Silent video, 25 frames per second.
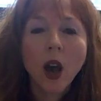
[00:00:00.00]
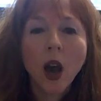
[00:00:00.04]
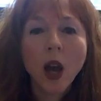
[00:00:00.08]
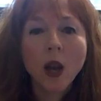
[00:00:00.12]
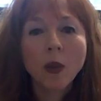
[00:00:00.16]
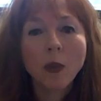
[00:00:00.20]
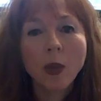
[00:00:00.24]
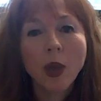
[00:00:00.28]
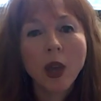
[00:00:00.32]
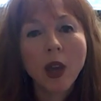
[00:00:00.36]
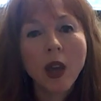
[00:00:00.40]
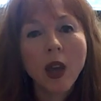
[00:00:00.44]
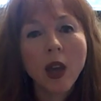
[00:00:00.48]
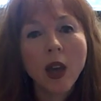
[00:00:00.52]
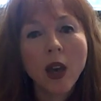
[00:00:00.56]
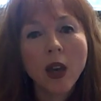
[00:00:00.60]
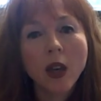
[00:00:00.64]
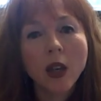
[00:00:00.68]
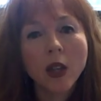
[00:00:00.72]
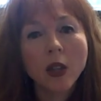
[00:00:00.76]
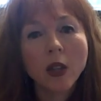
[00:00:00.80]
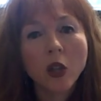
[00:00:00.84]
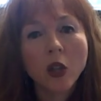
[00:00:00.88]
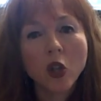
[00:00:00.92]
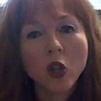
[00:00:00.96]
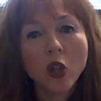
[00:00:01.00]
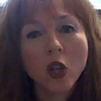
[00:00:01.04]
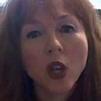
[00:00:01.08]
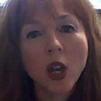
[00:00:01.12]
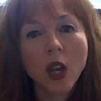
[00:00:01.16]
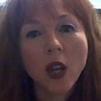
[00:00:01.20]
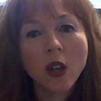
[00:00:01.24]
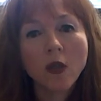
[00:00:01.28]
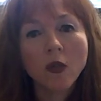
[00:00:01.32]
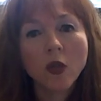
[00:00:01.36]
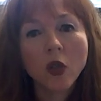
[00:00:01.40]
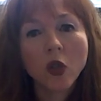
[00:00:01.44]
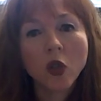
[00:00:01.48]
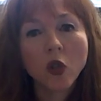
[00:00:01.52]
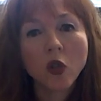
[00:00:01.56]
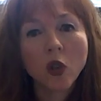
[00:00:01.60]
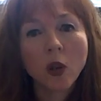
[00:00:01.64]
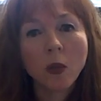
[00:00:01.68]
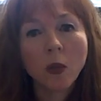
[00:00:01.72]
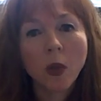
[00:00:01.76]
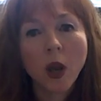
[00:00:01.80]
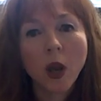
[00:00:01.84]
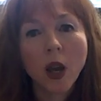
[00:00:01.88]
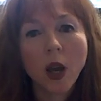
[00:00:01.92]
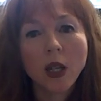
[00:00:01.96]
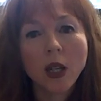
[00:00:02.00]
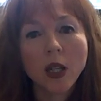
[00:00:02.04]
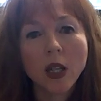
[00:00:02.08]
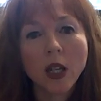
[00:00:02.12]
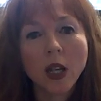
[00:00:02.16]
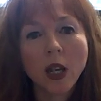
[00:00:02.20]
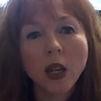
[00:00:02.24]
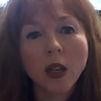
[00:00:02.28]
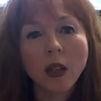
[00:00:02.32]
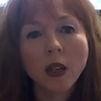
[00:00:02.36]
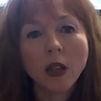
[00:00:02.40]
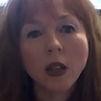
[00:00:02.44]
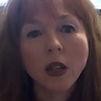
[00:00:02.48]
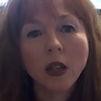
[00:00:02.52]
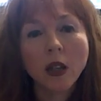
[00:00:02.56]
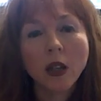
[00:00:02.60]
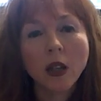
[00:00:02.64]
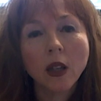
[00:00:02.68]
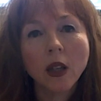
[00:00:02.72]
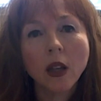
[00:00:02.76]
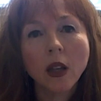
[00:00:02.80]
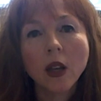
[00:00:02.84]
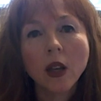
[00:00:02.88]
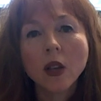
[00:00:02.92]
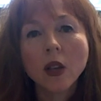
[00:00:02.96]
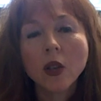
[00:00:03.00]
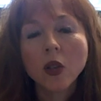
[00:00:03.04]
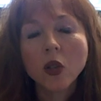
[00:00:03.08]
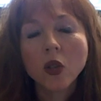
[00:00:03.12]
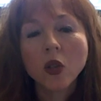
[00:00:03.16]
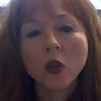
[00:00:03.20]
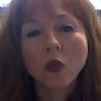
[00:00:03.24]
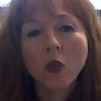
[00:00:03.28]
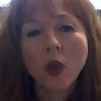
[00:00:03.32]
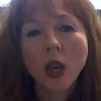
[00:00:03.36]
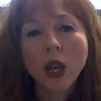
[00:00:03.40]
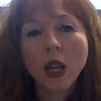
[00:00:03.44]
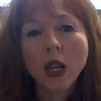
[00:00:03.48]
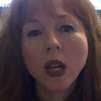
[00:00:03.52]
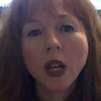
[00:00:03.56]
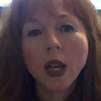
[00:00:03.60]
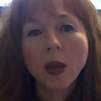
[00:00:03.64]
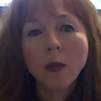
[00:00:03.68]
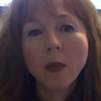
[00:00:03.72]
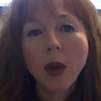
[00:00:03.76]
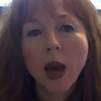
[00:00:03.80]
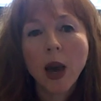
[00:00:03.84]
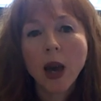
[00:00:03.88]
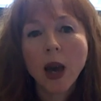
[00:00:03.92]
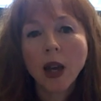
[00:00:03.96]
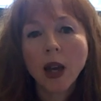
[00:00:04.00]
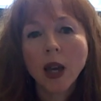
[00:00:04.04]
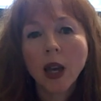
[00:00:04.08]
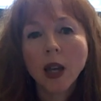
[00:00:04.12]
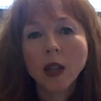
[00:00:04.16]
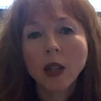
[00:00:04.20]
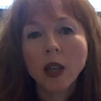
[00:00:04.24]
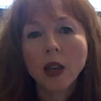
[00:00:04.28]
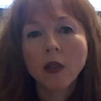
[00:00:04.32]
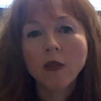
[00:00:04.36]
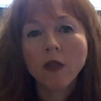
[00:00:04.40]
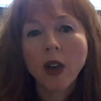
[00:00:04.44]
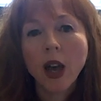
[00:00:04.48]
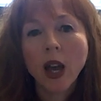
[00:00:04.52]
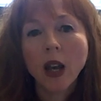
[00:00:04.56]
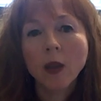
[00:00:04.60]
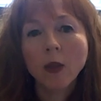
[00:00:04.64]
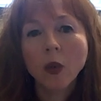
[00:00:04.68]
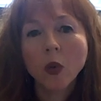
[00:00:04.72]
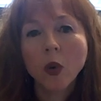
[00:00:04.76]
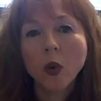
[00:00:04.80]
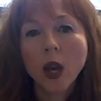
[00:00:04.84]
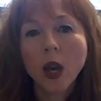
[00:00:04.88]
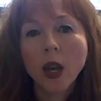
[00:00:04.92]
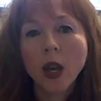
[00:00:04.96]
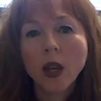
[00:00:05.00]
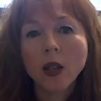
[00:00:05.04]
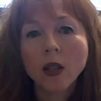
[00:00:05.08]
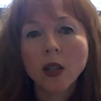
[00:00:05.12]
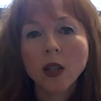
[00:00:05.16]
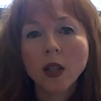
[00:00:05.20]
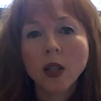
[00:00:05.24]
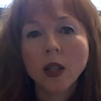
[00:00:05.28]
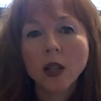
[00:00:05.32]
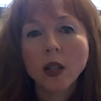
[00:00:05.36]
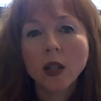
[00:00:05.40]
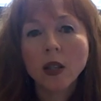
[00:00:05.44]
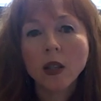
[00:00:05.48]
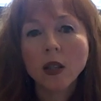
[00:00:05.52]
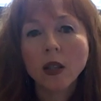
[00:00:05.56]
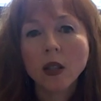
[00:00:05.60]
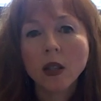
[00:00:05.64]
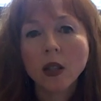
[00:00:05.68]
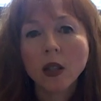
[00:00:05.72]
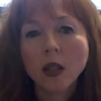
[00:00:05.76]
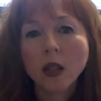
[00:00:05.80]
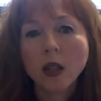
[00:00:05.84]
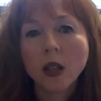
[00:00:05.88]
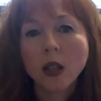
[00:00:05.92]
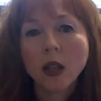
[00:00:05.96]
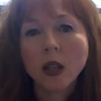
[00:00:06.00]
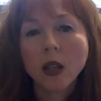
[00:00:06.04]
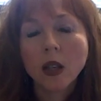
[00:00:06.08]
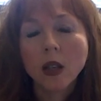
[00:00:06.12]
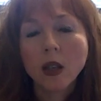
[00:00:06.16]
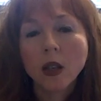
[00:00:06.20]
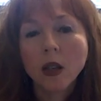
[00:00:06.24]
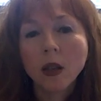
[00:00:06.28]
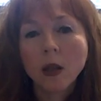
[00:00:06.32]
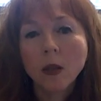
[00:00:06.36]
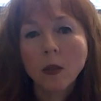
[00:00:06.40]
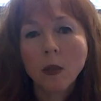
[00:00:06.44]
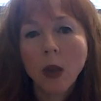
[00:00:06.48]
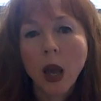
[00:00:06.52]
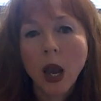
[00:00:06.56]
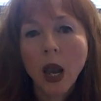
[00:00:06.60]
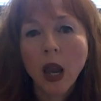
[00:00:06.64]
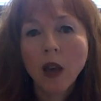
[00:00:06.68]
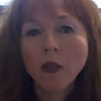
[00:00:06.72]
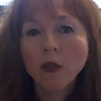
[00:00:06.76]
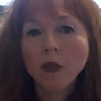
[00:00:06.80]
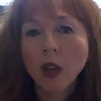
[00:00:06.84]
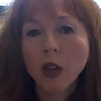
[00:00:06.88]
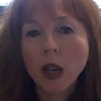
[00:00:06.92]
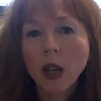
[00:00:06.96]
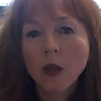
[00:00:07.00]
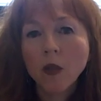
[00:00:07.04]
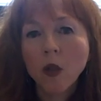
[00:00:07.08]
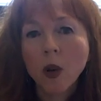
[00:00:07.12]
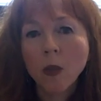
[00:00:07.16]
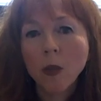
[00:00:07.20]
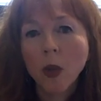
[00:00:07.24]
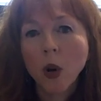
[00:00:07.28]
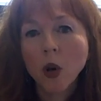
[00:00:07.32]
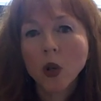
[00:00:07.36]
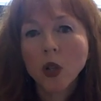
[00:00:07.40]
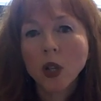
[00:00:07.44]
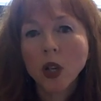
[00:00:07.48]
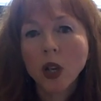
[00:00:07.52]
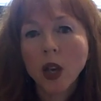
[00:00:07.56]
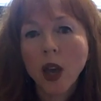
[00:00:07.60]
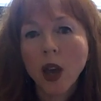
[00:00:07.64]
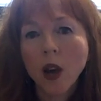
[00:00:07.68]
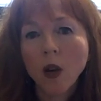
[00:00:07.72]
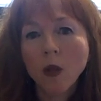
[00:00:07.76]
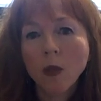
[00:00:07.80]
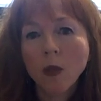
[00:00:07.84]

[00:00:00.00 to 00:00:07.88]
I'd appear in the sheen of the strip lighting, serenely marking the available exits, my lovely robotic